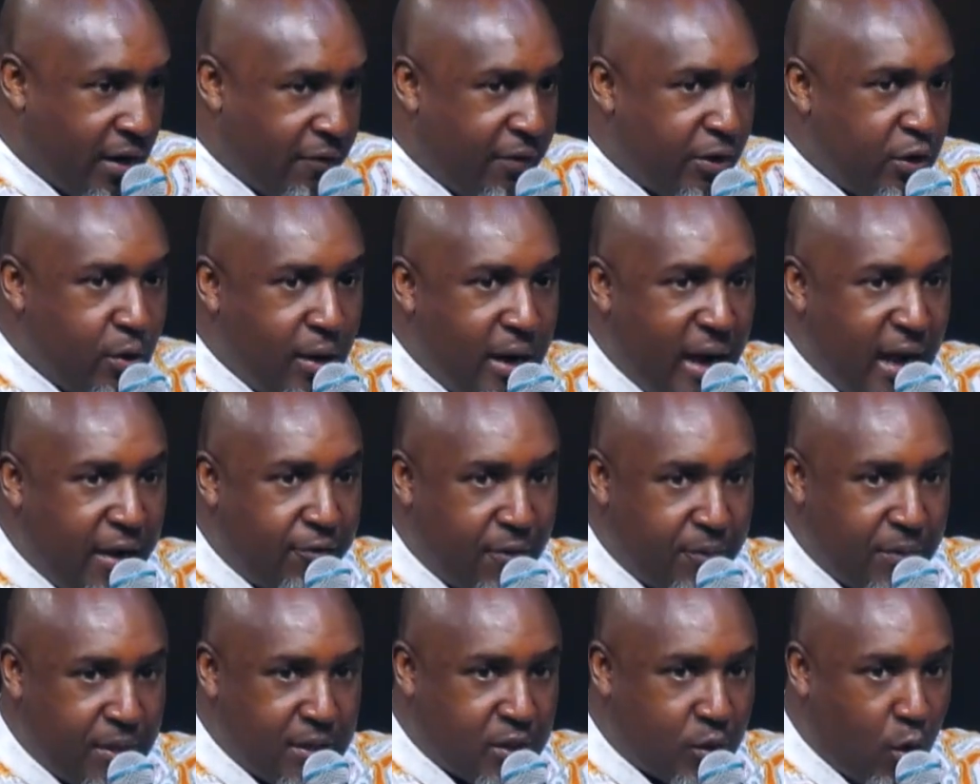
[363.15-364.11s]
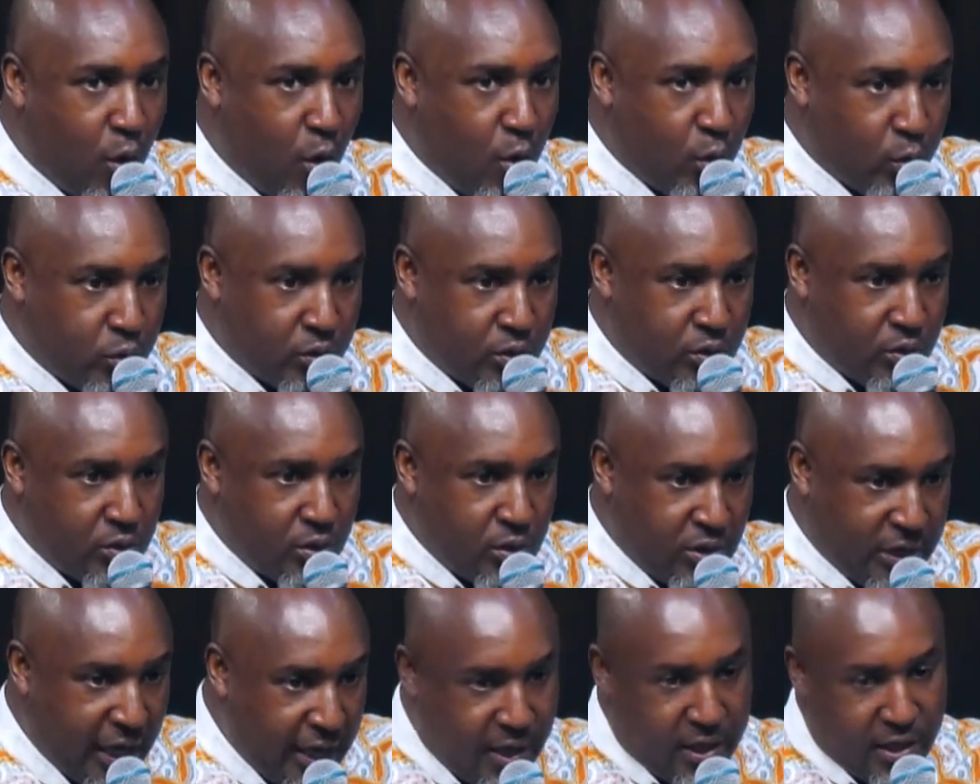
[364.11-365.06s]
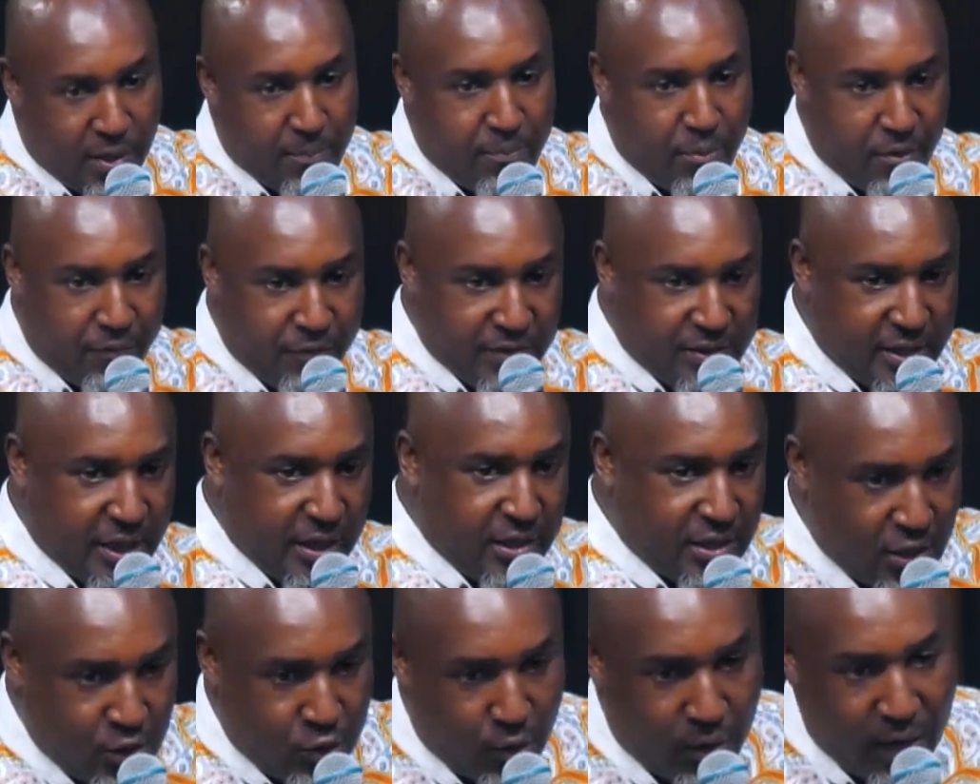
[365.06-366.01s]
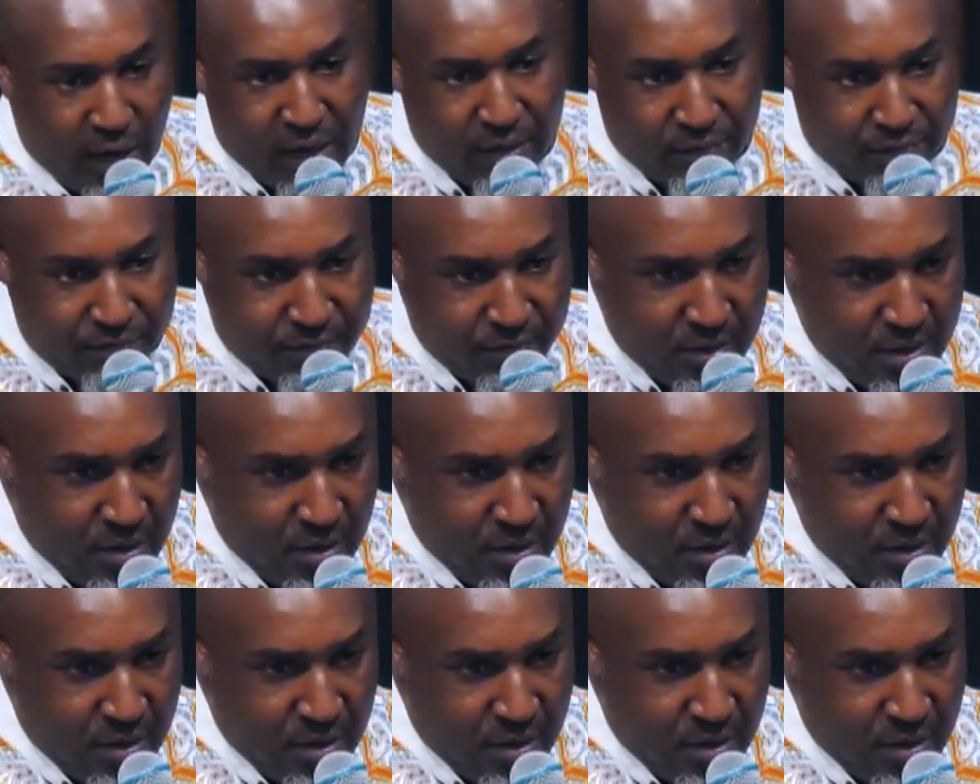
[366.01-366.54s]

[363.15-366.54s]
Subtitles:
you like from the scrolls, take it and prophesy it into your life.